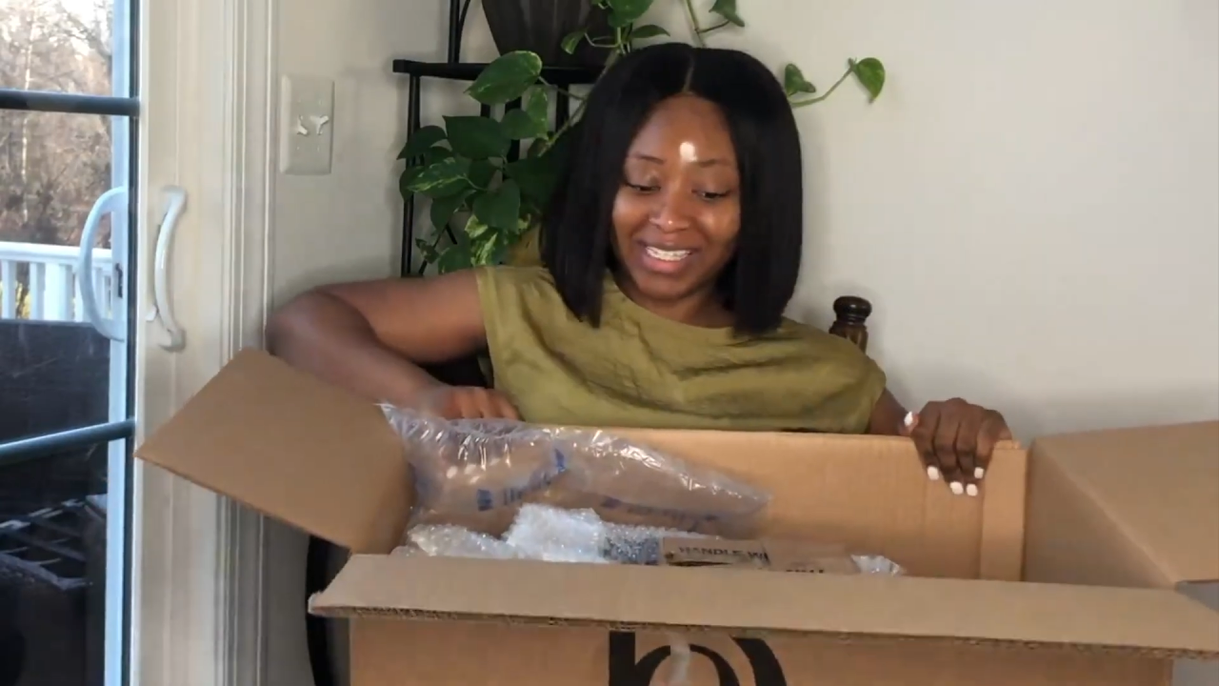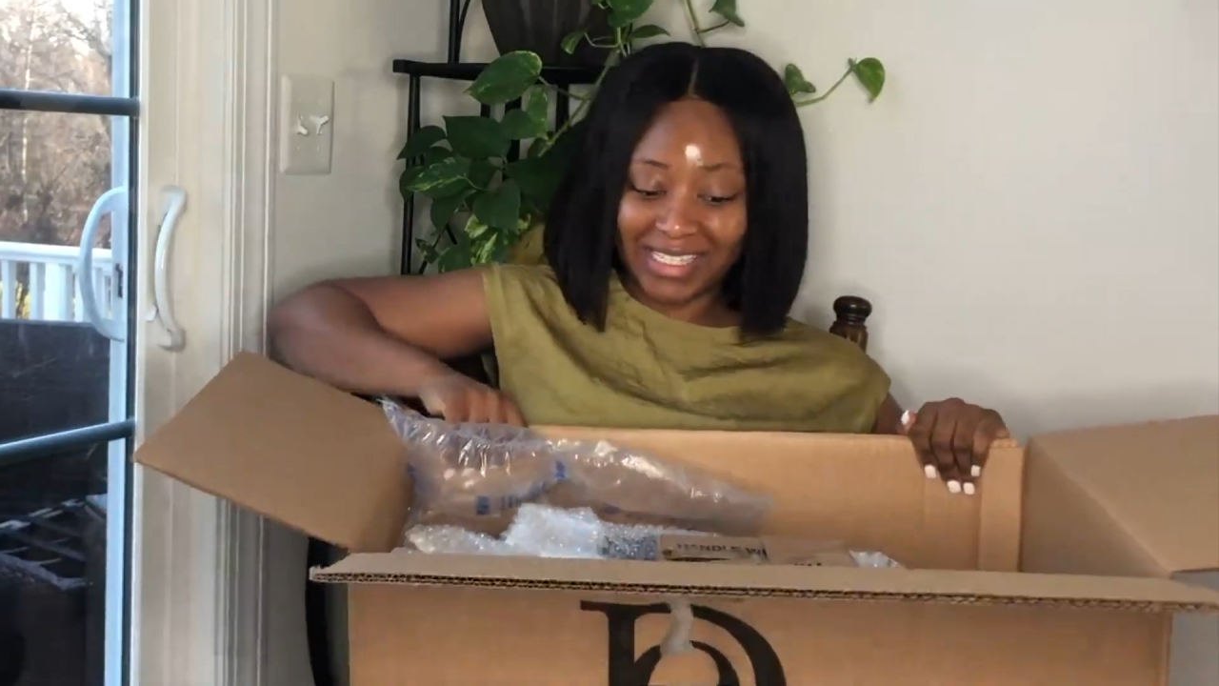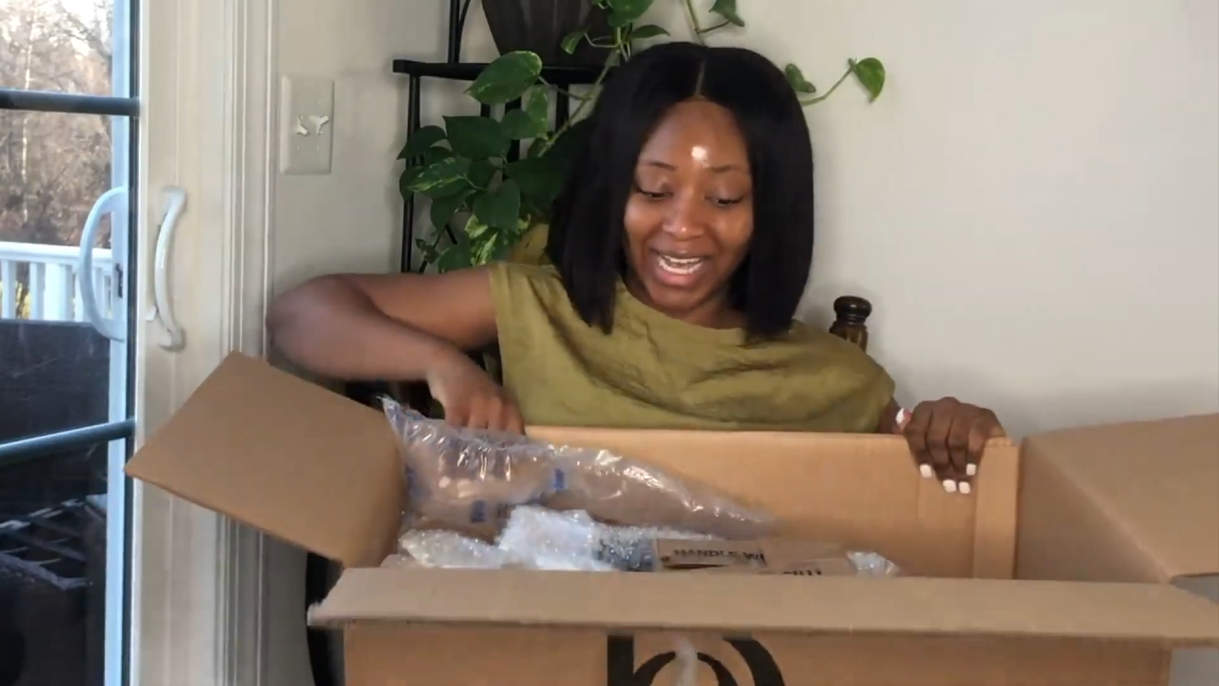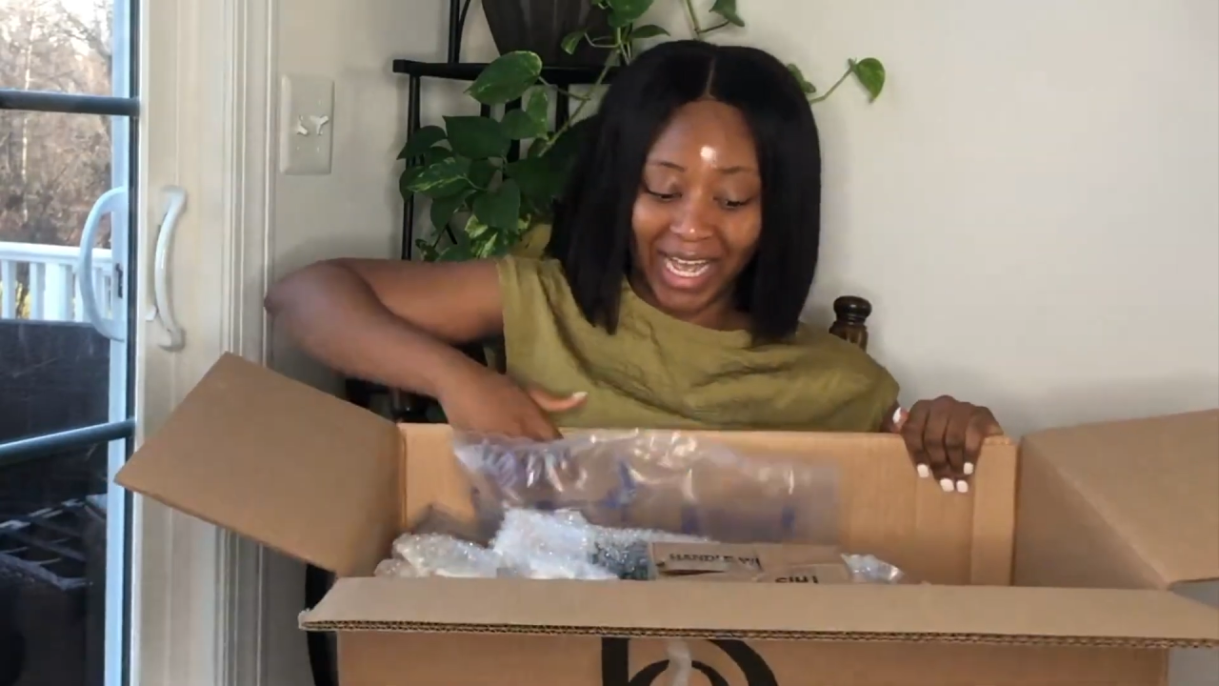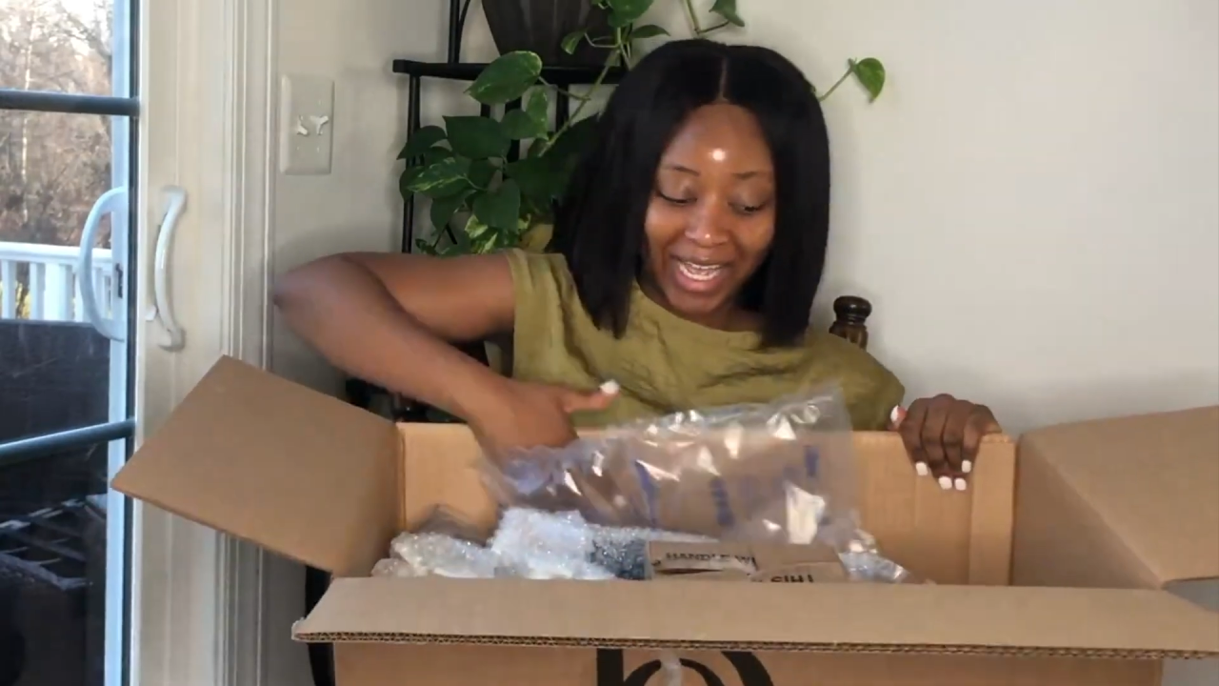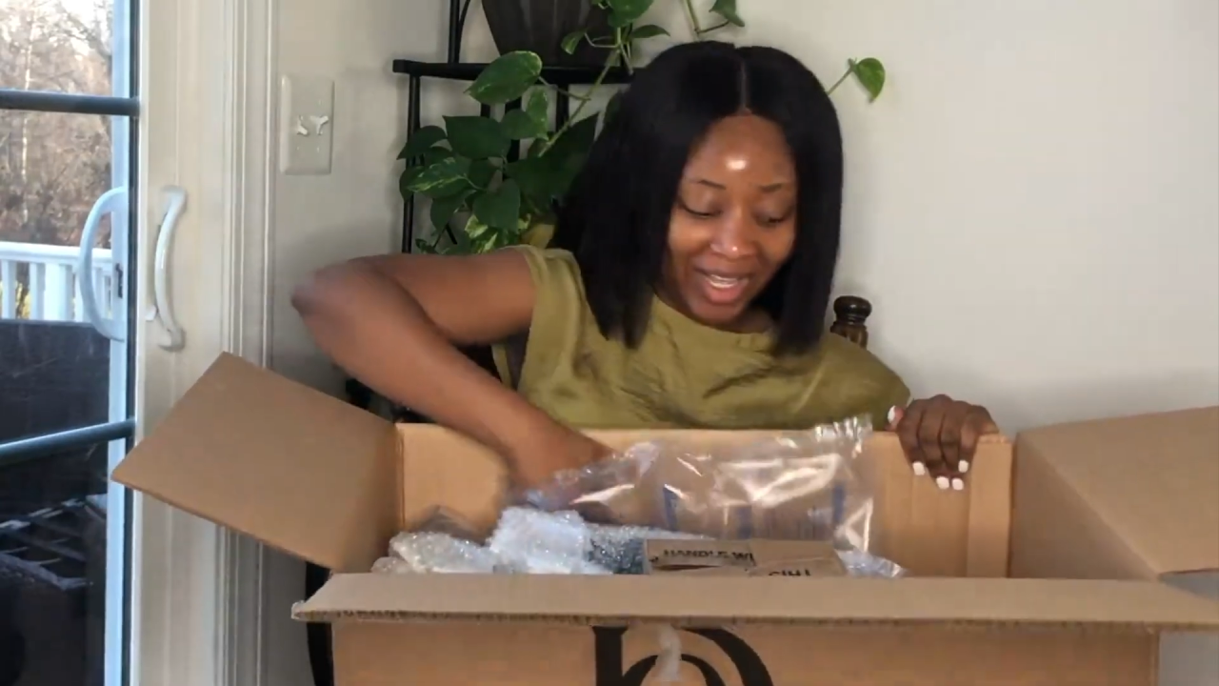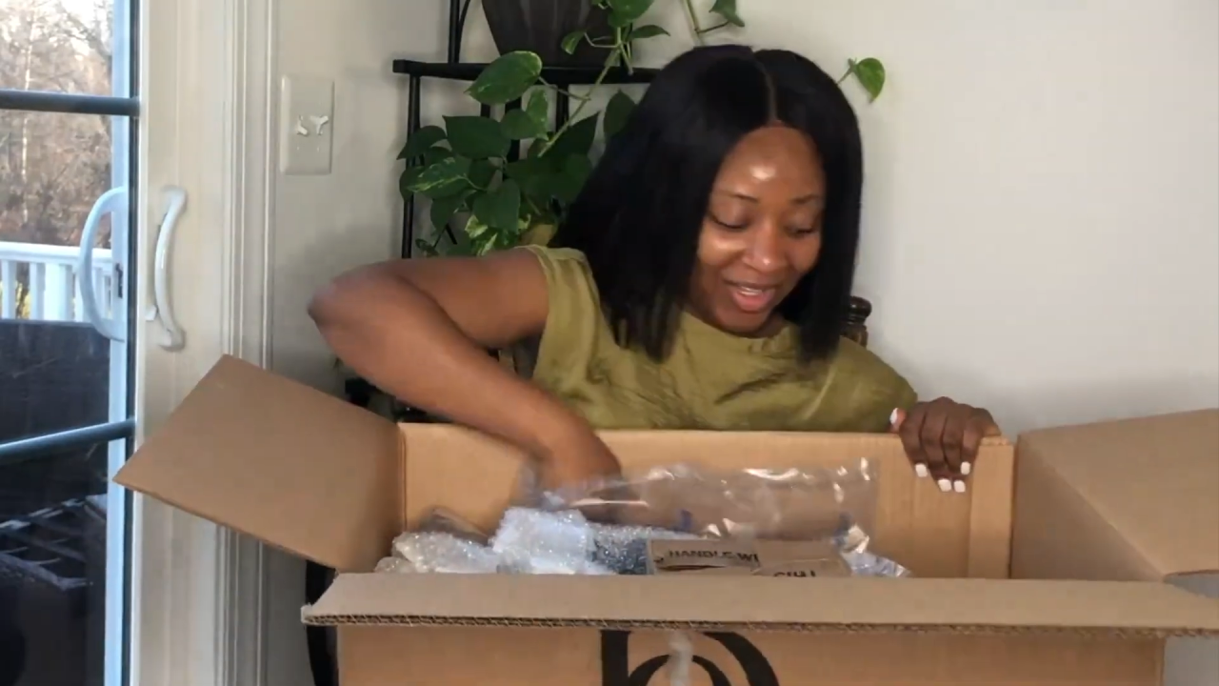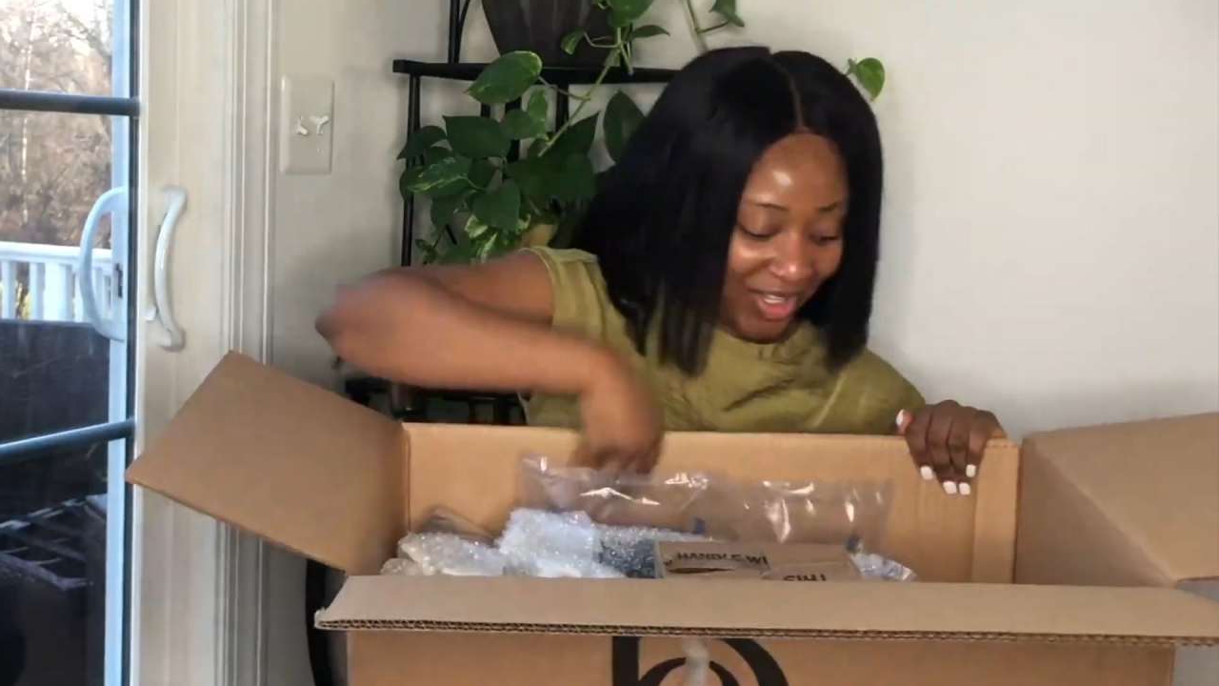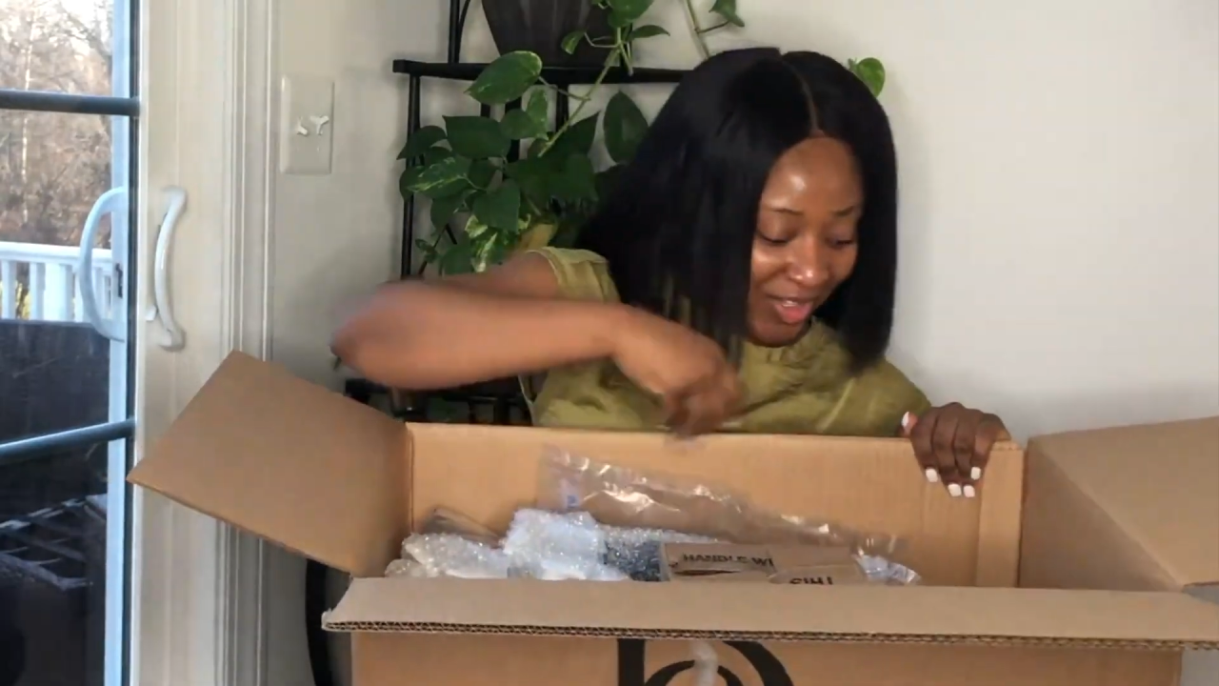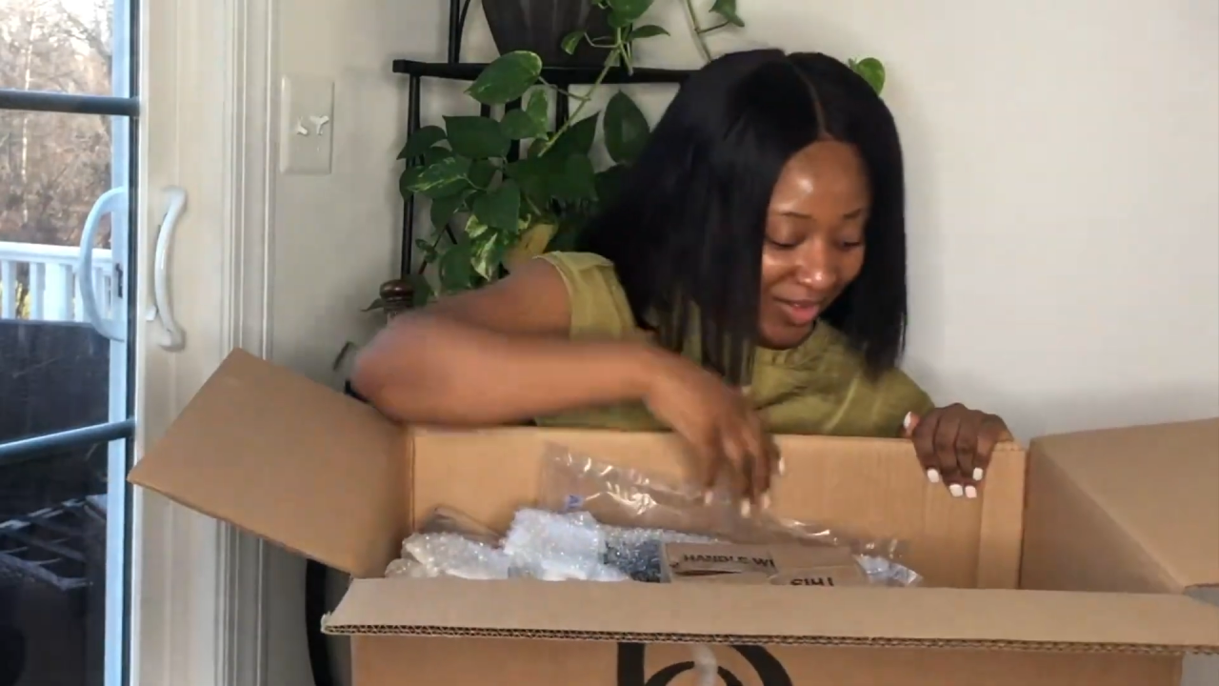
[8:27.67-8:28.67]
It's not
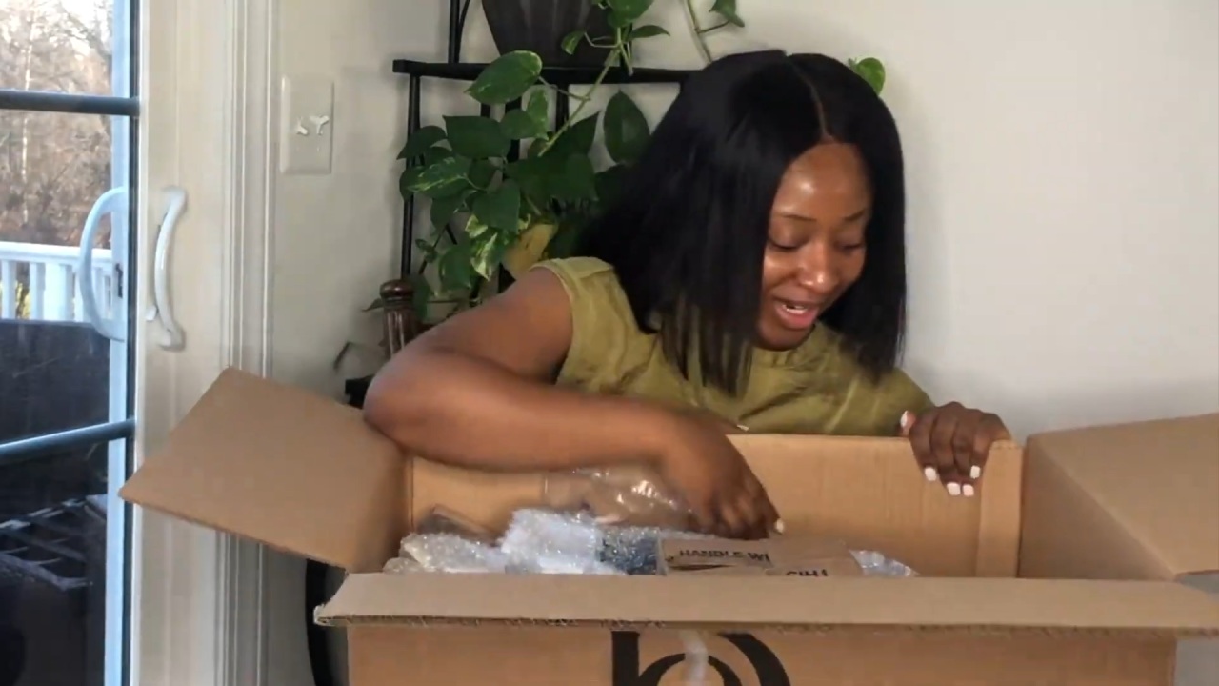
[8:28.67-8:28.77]
cute